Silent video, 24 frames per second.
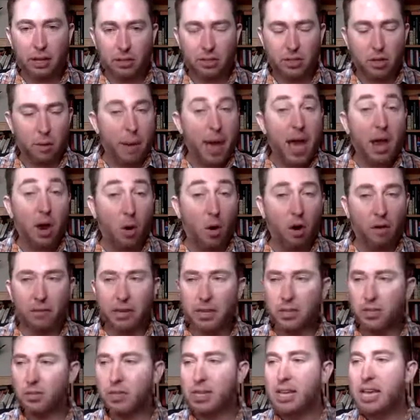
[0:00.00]
tobacco
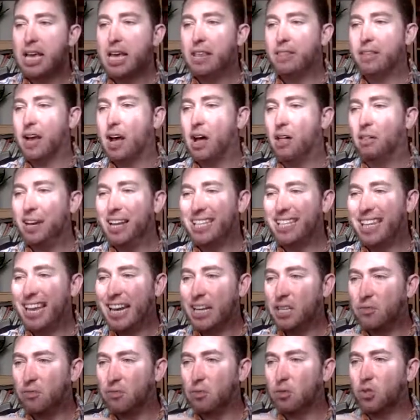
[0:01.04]
harvest, the colony sent
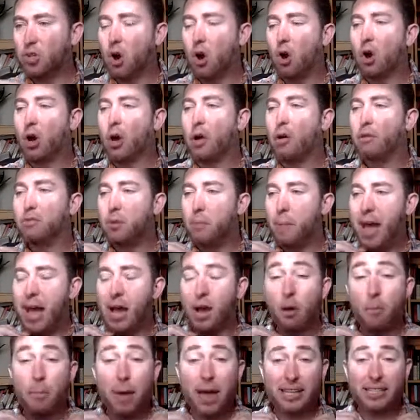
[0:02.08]
its first cargo of
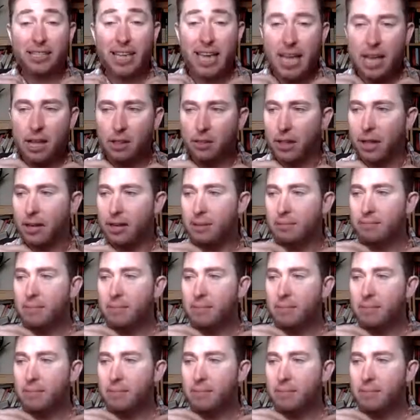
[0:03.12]
tobacco back to England.